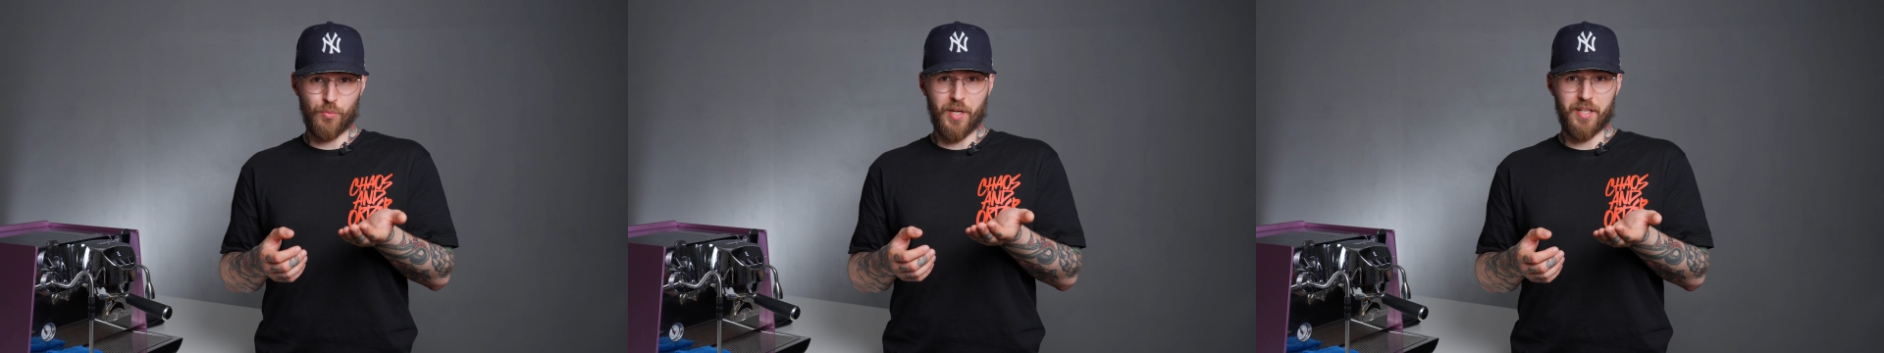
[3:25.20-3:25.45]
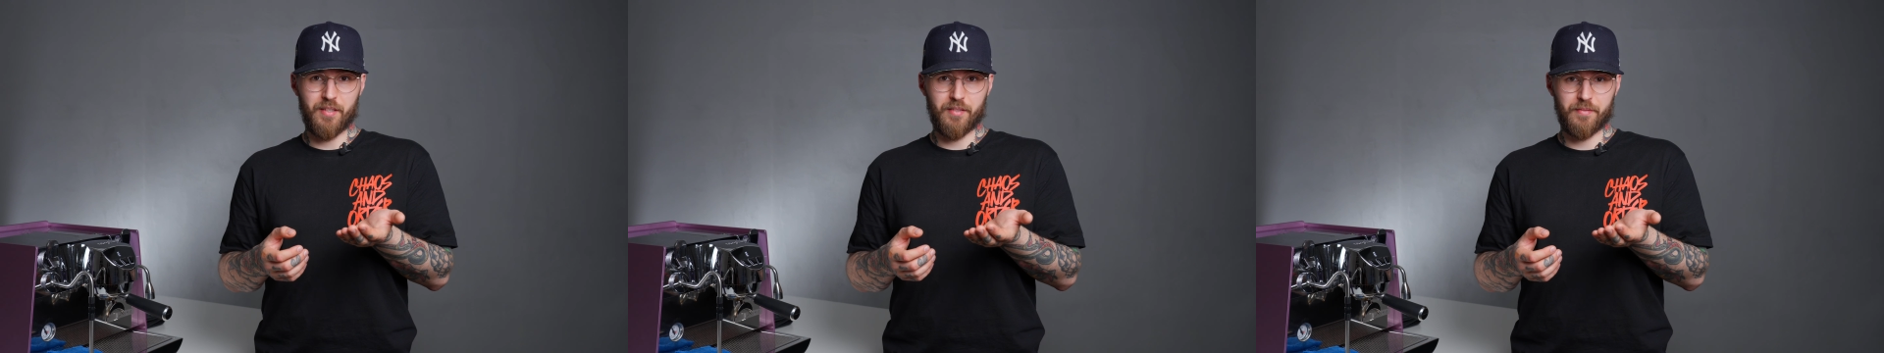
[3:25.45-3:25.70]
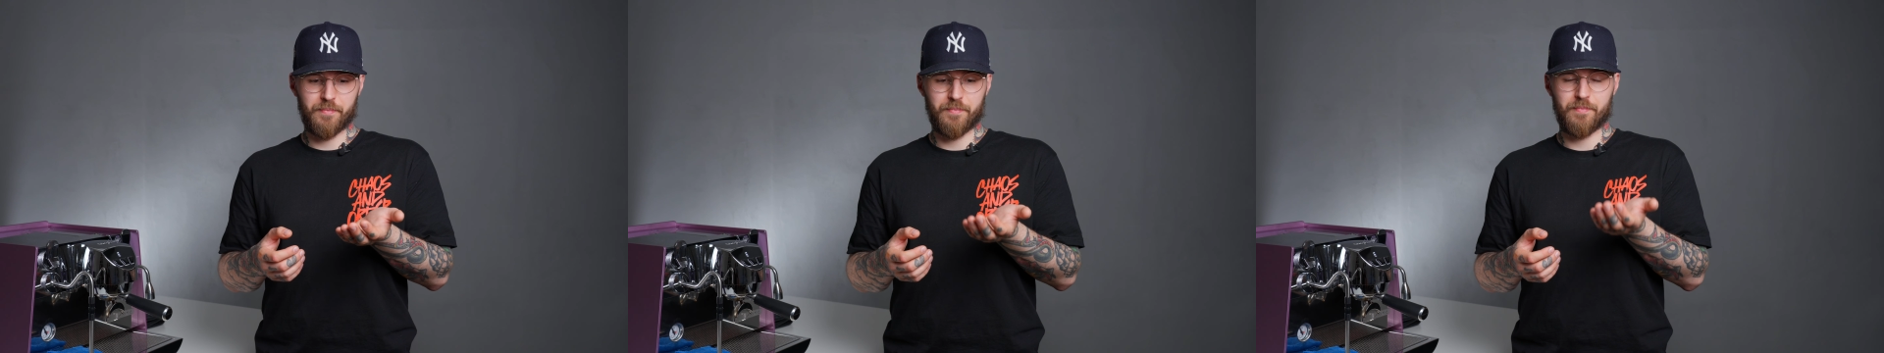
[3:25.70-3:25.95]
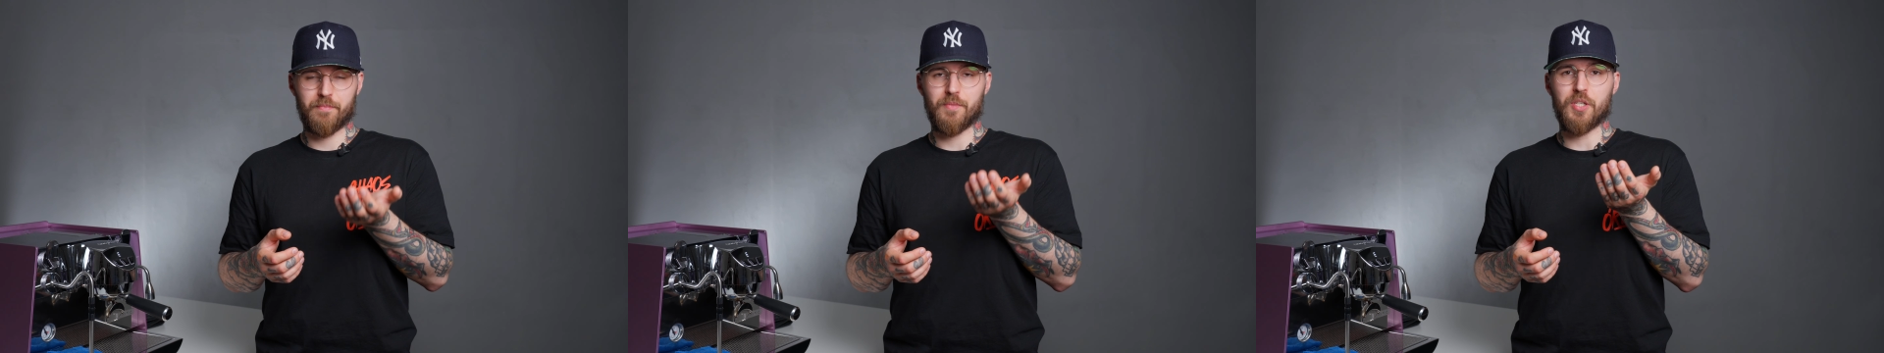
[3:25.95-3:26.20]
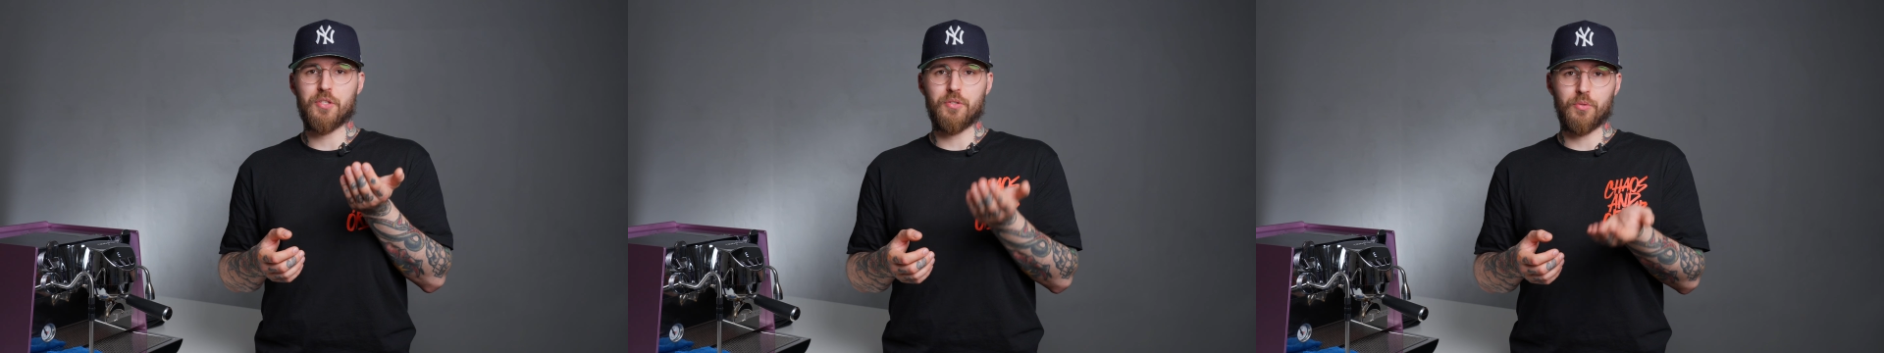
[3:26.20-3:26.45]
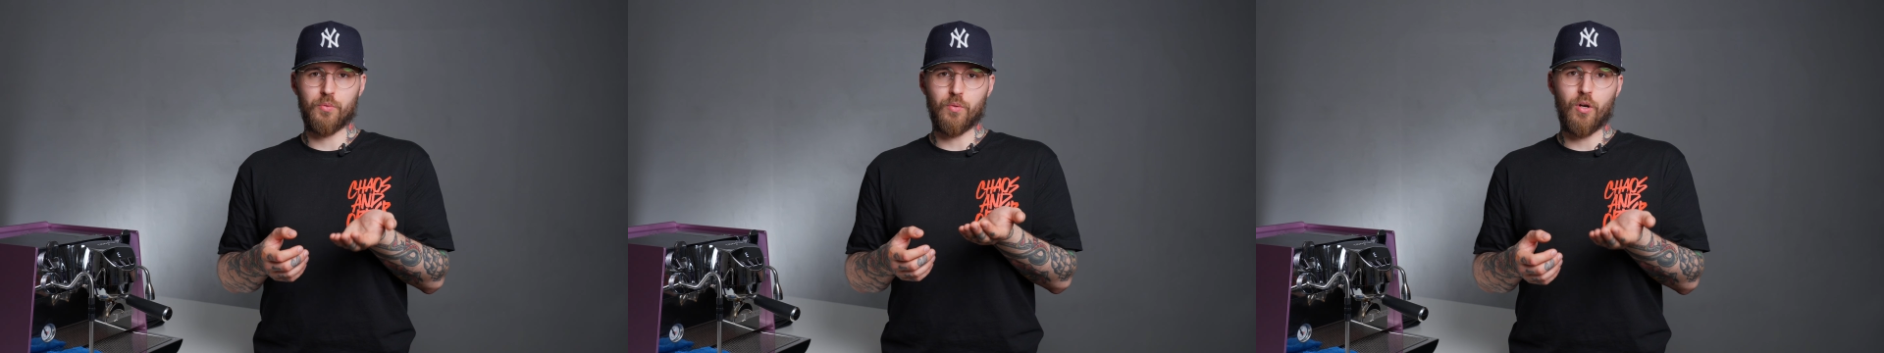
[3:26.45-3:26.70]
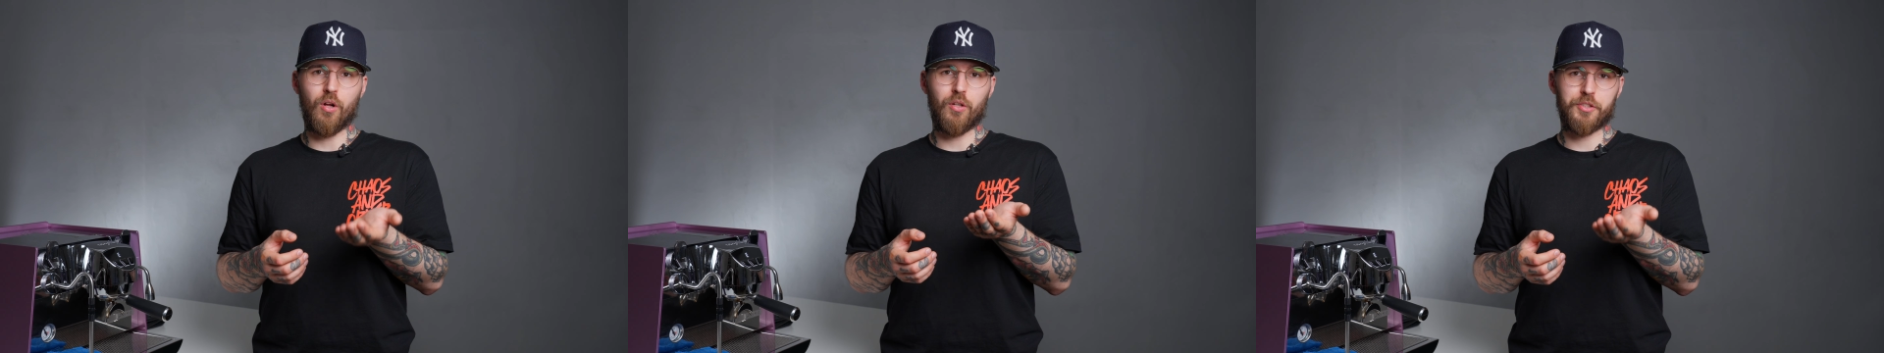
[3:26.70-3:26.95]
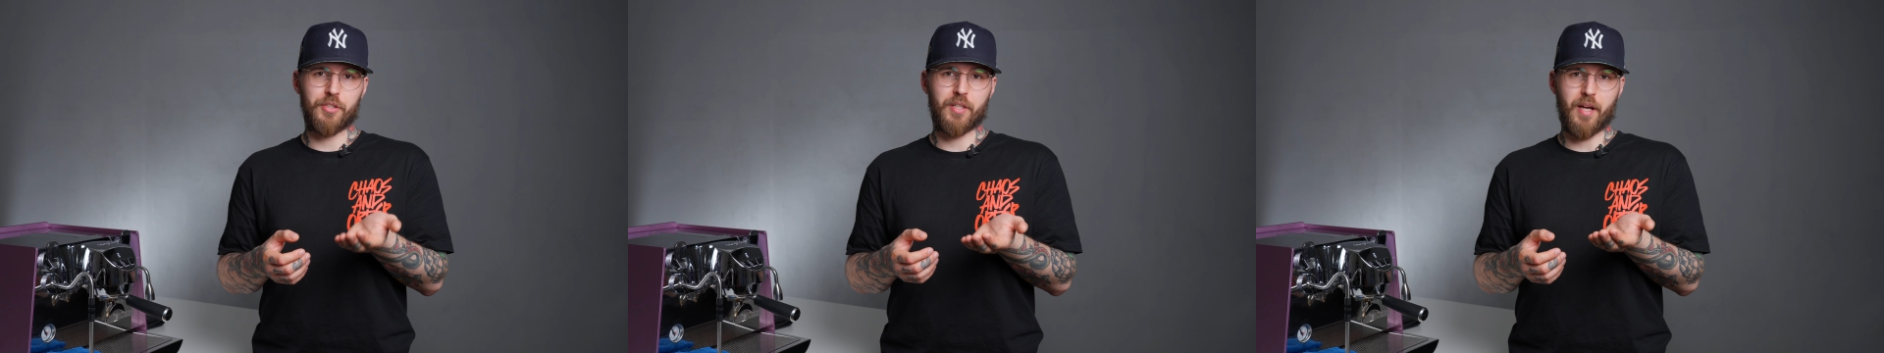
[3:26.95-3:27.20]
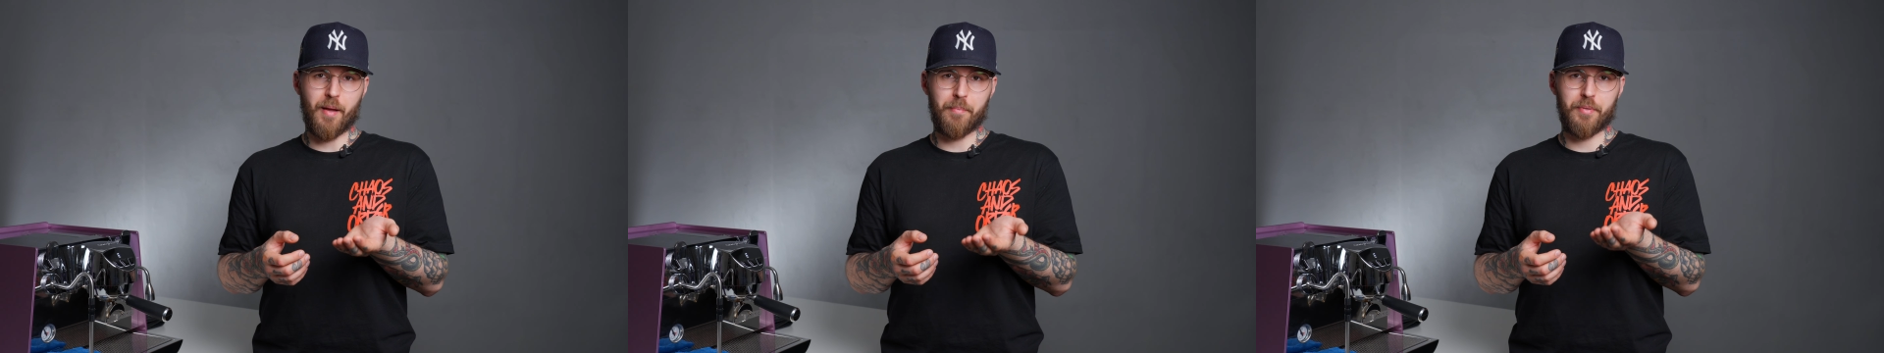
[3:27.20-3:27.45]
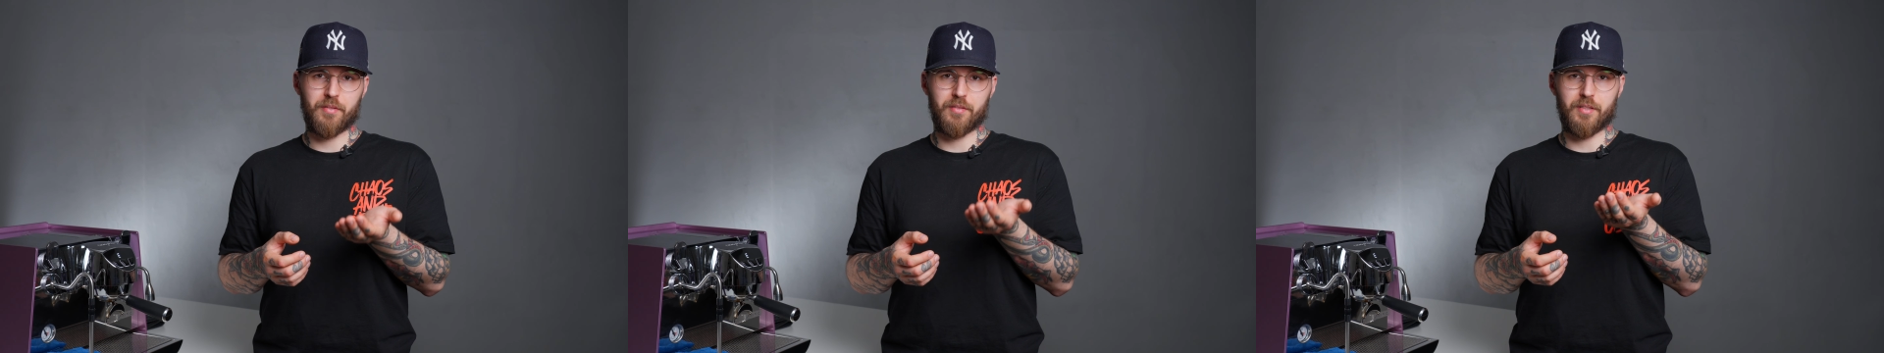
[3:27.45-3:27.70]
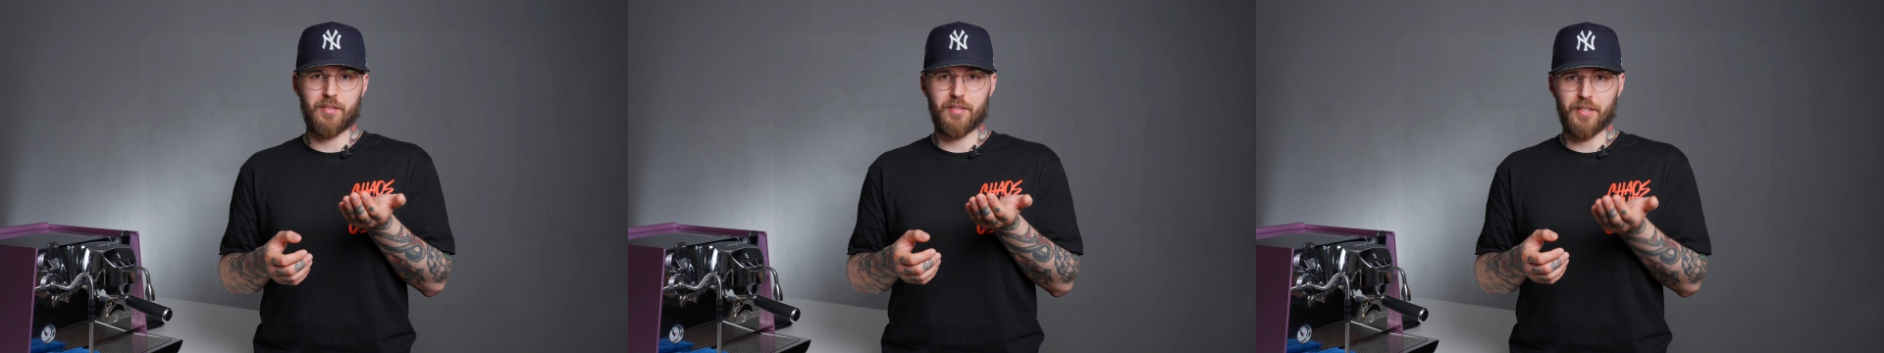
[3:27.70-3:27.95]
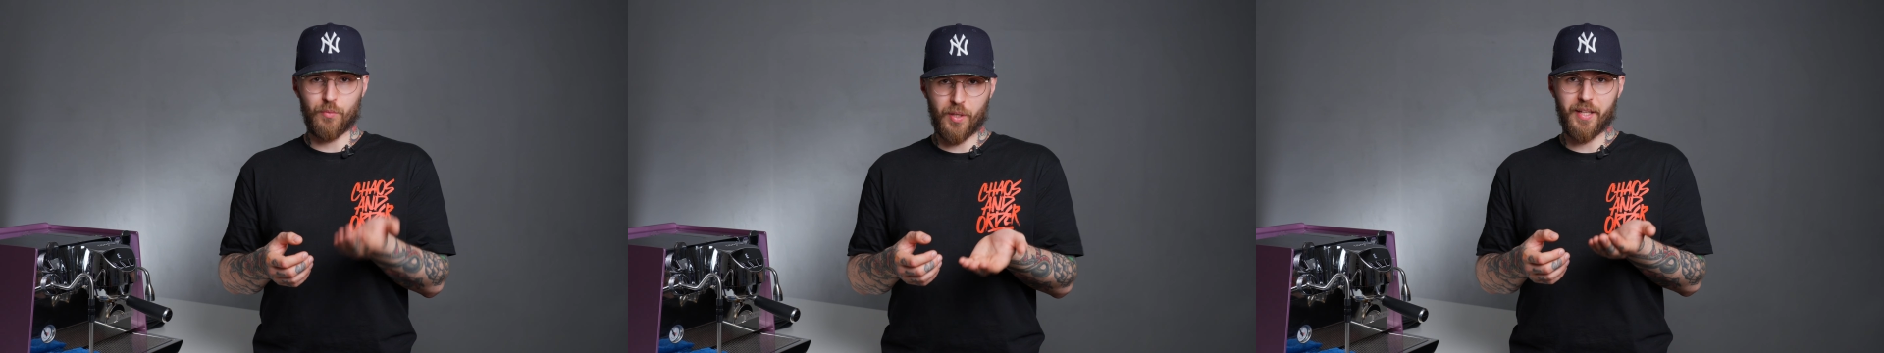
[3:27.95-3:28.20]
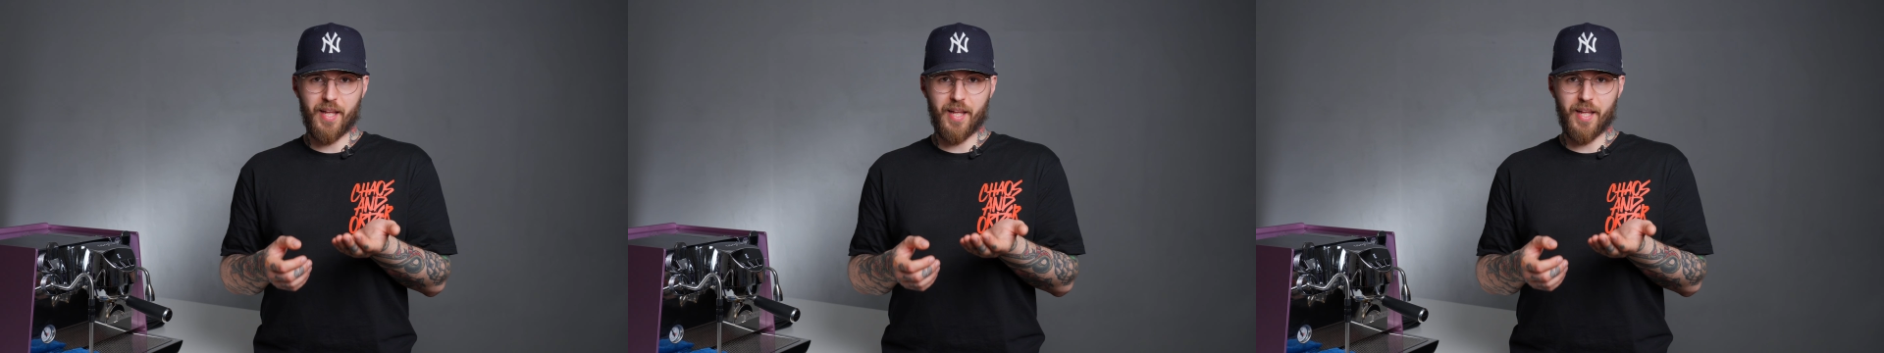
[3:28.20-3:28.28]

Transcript: way is to hold your cup in one